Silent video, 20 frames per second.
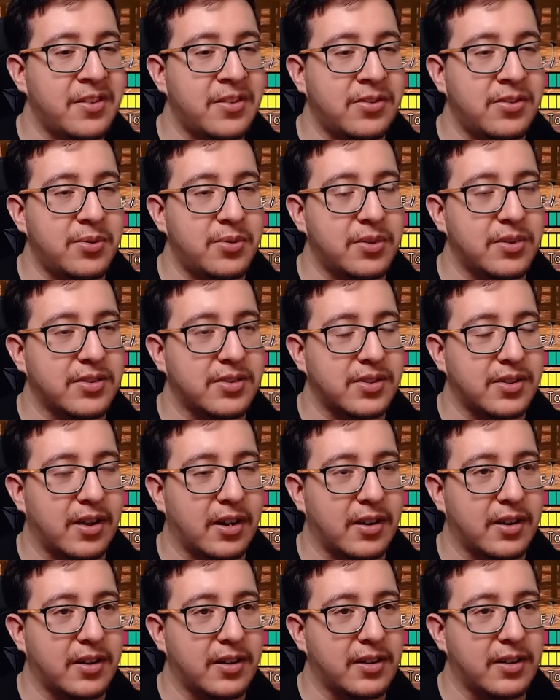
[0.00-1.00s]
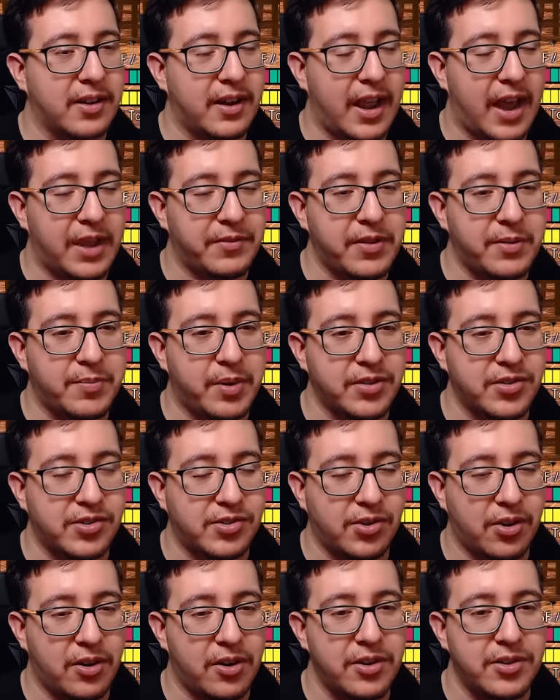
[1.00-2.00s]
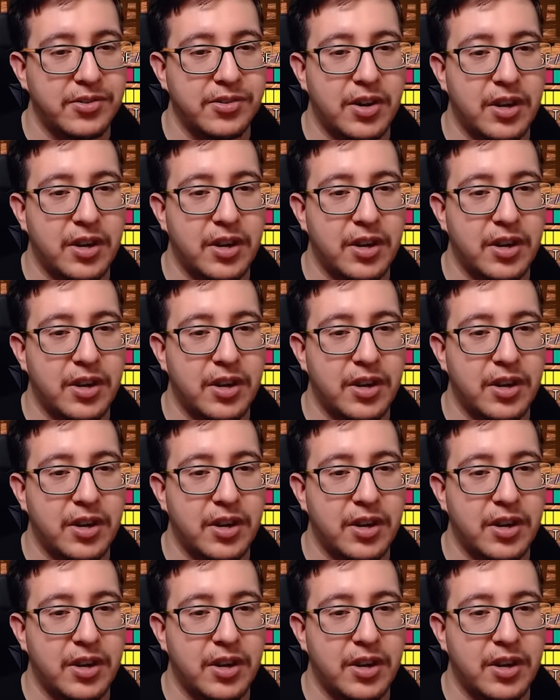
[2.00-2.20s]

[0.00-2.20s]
do this heavy punch charge,